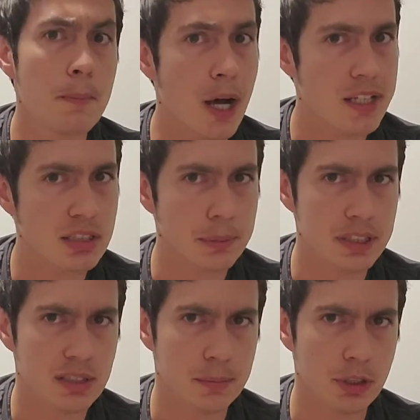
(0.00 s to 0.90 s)
Possibly
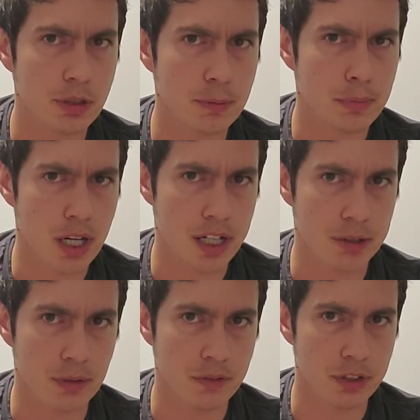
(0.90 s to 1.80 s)
some new
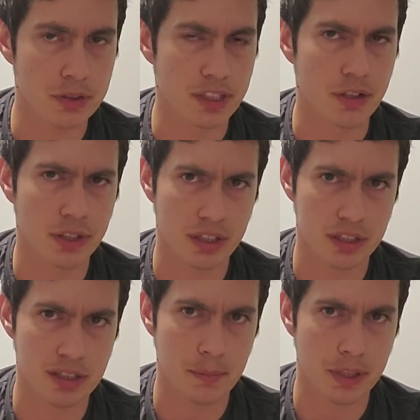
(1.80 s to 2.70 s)
product reviews. I know that
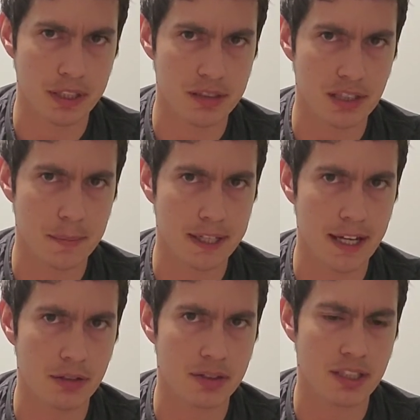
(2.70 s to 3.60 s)
there's some things coming
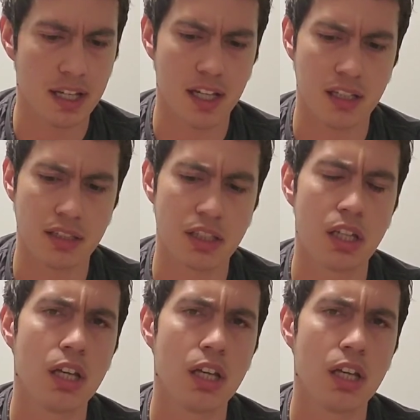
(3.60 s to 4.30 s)
out, and